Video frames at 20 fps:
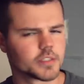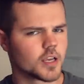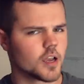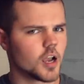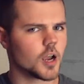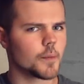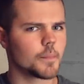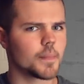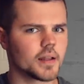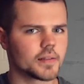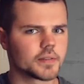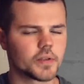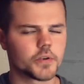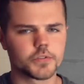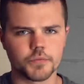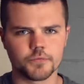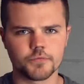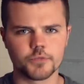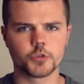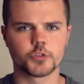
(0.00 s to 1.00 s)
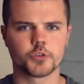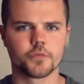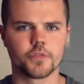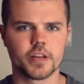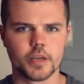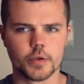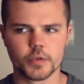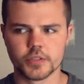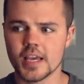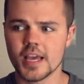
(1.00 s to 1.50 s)
talk about those in future
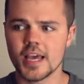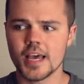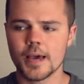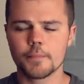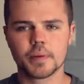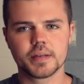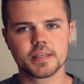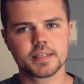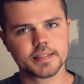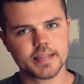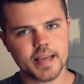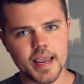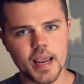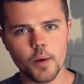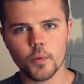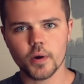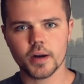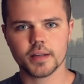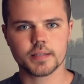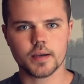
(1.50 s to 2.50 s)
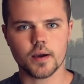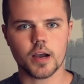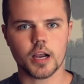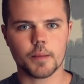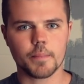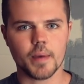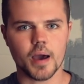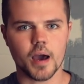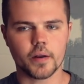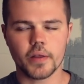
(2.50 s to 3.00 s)
videos. But today I want to talk
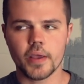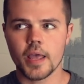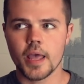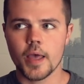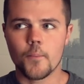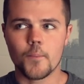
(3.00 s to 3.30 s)
about